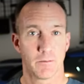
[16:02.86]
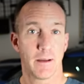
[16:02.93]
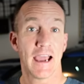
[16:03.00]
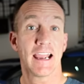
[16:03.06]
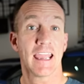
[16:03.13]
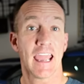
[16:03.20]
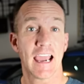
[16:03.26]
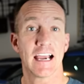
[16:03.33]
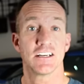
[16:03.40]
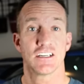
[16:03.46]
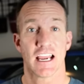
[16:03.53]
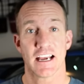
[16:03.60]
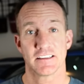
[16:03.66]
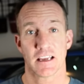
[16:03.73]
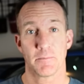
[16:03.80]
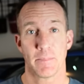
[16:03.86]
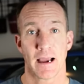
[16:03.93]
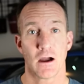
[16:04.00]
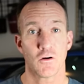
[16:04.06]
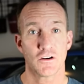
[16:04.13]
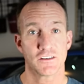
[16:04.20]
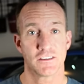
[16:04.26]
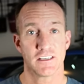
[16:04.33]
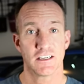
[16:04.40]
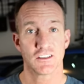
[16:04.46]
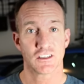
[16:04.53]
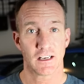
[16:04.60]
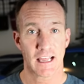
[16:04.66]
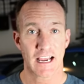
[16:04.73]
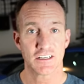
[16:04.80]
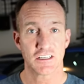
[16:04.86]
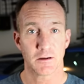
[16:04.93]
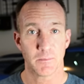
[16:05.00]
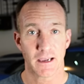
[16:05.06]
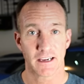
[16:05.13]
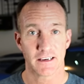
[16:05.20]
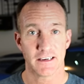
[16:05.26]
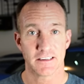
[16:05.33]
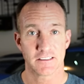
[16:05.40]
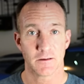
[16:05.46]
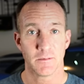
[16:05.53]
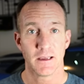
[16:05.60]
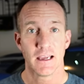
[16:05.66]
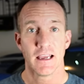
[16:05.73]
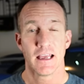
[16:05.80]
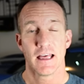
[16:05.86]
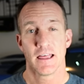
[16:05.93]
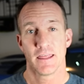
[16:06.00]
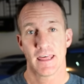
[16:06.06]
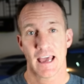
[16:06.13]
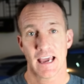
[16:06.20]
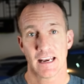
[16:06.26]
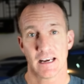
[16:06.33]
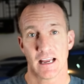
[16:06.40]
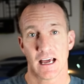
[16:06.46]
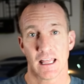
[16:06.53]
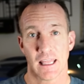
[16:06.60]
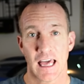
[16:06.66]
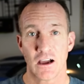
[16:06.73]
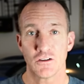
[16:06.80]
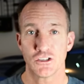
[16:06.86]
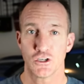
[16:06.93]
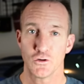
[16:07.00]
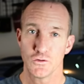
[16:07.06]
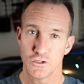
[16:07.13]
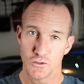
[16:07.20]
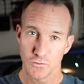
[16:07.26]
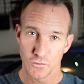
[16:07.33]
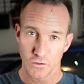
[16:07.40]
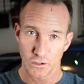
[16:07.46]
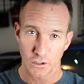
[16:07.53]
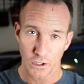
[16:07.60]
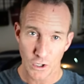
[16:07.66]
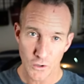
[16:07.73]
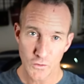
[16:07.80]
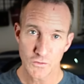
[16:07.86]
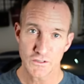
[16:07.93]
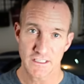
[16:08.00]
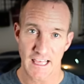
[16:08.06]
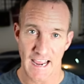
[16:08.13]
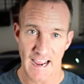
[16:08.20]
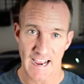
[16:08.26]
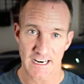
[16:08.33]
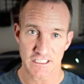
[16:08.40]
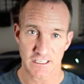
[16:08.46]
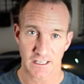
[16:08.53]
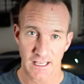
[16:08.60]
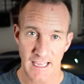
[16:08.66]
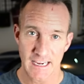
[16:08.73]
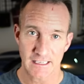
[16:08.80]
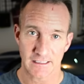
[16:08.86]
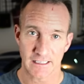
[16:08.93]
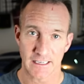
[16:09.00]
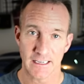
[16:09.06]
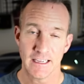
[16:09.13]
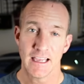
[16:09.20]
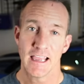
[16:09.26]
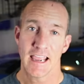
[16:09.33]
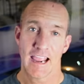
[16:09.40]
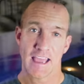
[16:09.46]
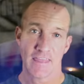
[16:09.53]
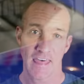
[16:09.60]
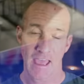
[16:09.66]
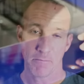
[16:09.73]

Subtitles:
the back hatch has a power cinch latching mechanism that allows you to close the hatch lightly, and